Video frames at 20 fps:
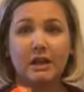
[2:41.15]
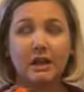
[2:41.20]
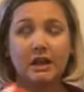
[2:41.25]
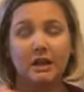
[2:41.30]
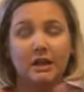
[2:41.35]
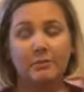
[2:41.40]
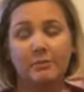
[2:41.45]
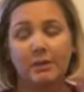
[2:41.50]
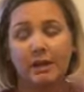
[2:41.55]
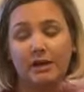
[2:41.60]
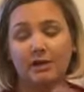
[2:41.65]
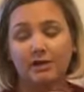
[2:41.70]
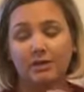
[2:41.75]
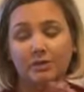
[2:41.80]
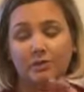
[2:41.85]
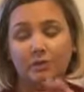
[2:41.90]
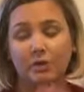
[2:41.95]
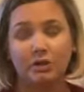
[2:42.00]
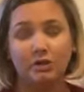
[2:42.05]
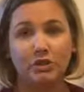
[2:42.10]
I
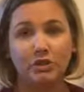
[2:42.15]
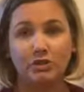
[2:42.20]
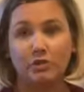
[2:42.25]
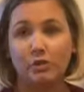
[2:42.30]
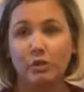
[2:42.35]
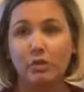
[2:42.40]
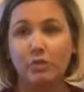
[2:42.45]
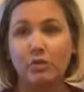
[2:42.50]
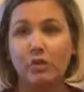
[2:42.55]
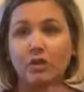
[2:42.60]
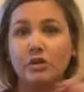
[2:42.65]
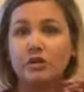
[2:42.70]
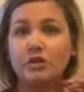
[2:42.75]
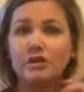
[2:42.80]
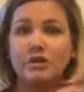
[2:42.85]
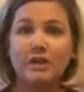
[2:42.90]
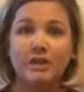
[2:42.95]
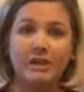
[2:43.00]
just wash it on quick wash.